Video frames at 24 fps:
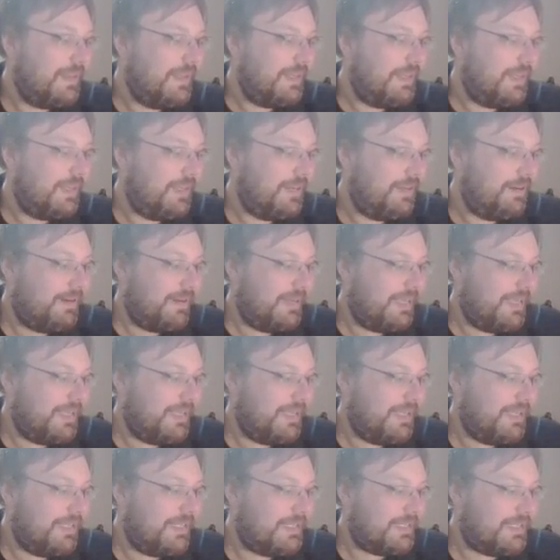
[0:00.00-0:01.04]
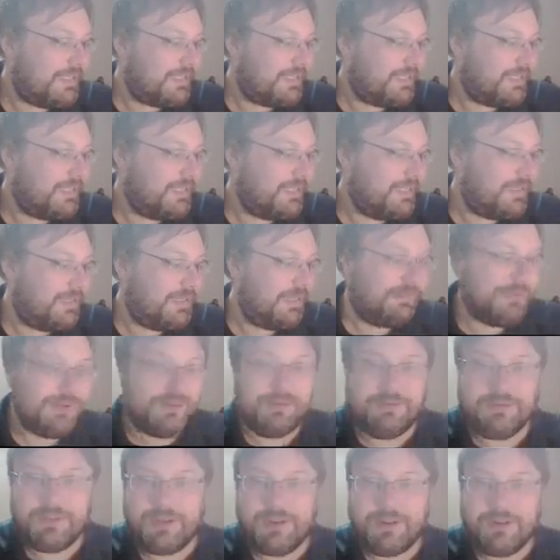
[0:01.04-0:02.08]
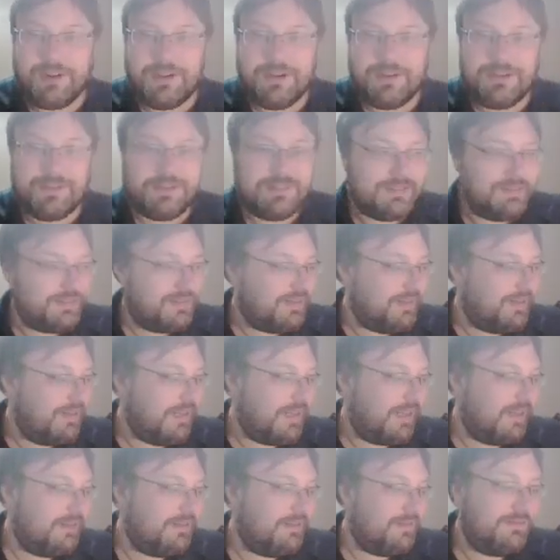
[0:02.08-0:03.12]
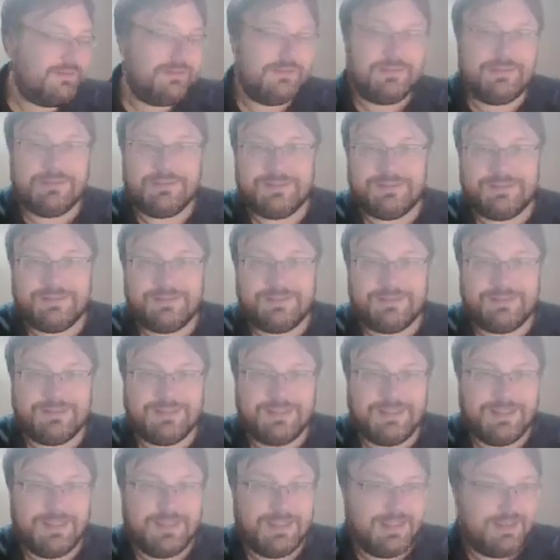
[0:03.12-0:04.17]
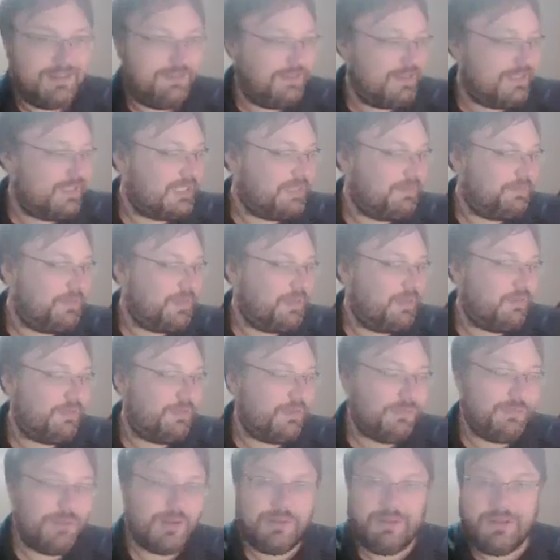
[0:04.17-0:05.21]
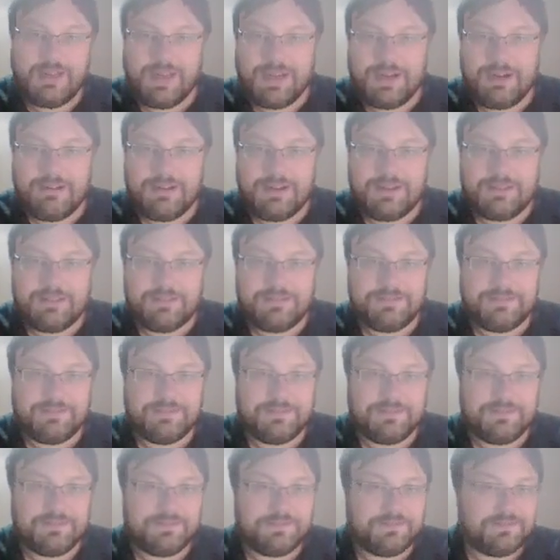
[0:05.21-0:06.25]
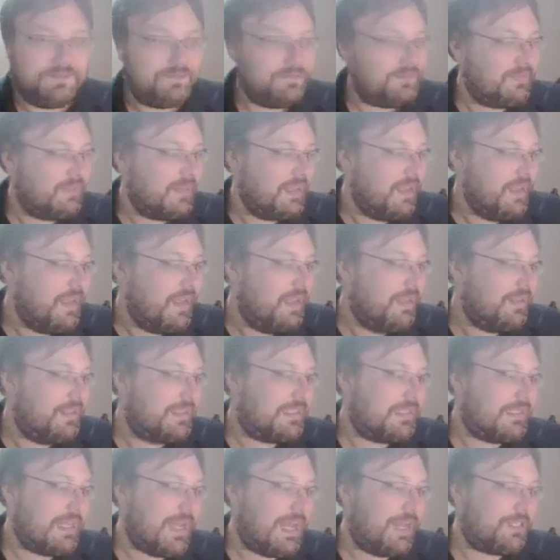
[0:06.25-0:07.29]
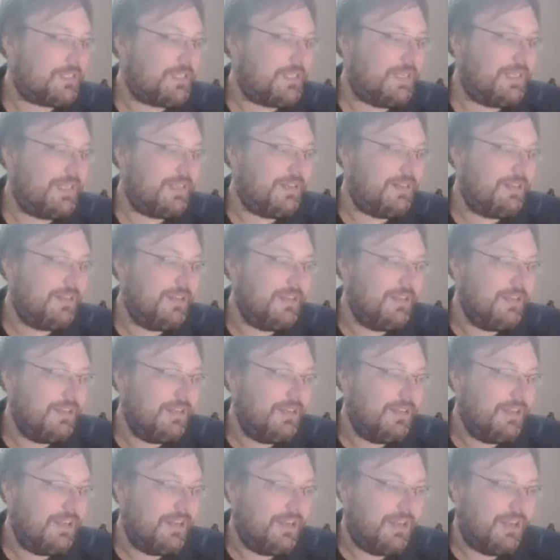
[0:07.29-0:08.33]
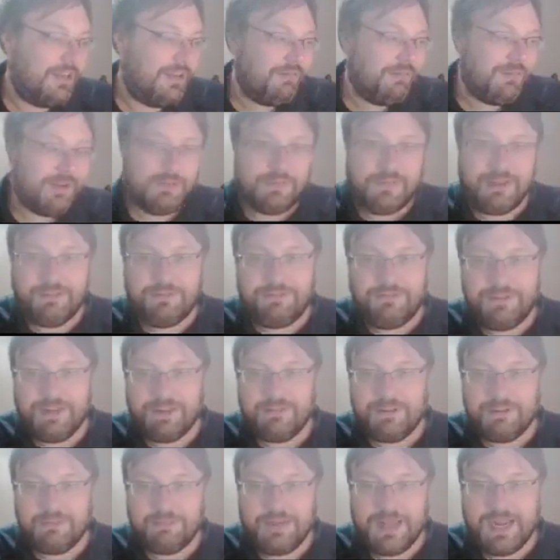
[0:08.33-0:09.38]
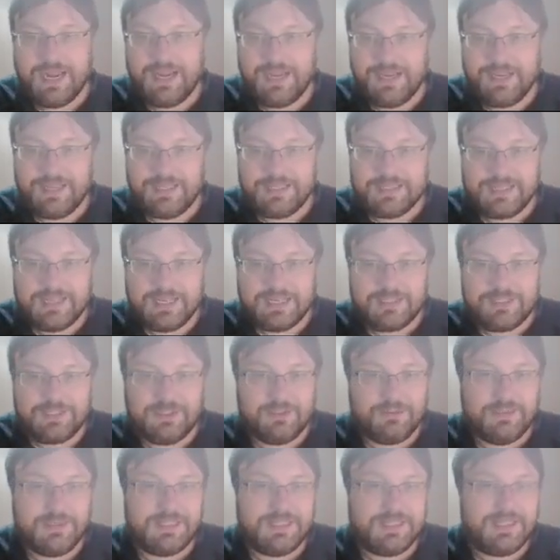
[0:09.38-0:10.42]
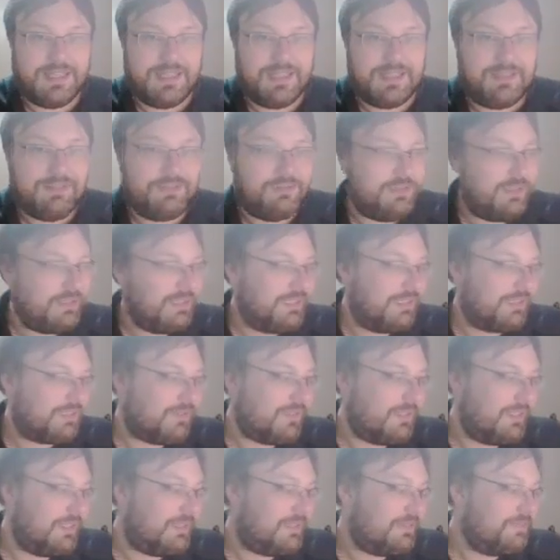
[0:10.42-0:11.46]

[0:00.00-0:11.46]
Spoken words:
Here is the moon card, La Lune, with this beautiful blue heron. This is actually one of my favorite paintings that Toby did for this one.